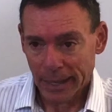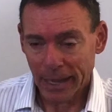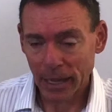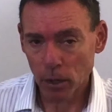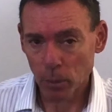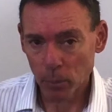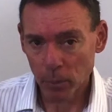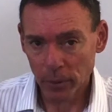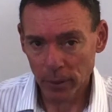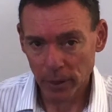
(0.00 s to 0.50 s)

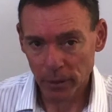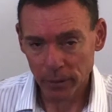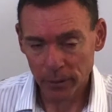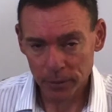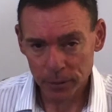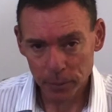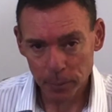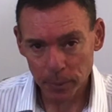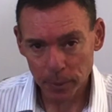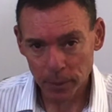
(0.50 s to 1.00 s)
How am I
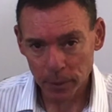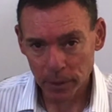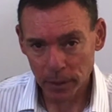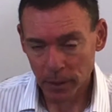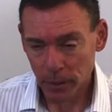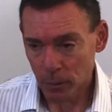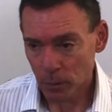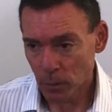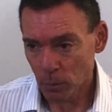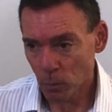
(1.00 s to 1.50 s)
going to
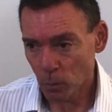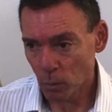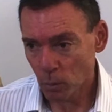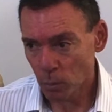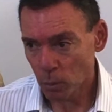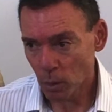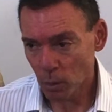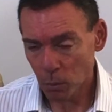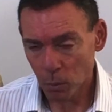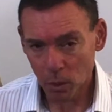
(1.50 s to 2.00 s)
be?
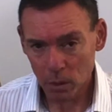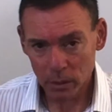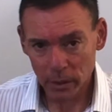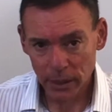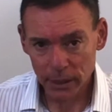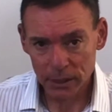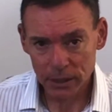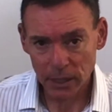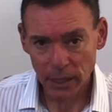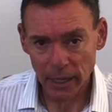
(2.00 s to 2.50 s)
What
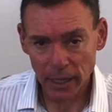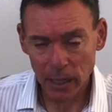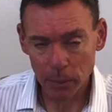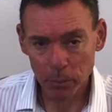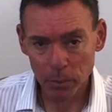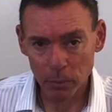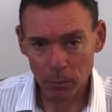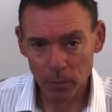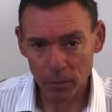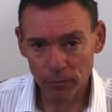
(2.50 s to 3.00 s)
needs to
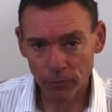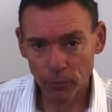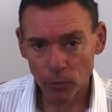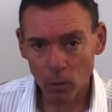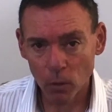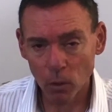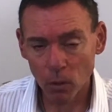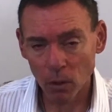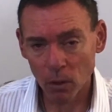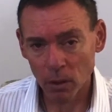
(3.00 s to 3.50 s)
happen
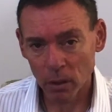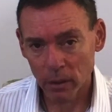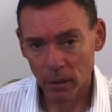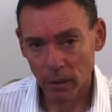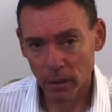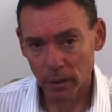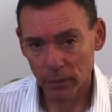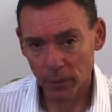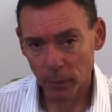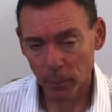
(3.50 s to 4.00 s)
before
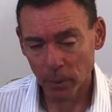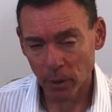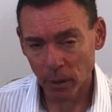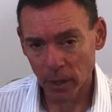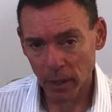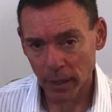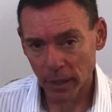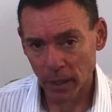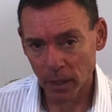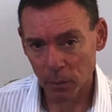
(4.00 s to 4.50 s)
the
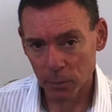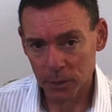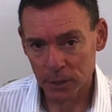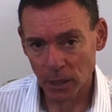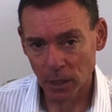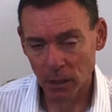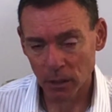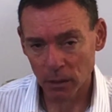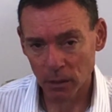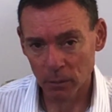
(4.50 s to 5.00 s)
pilot
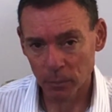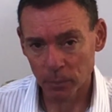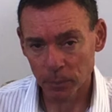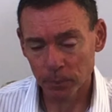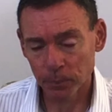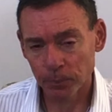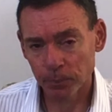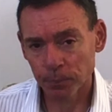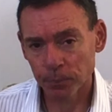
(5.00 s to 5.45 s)
comes home?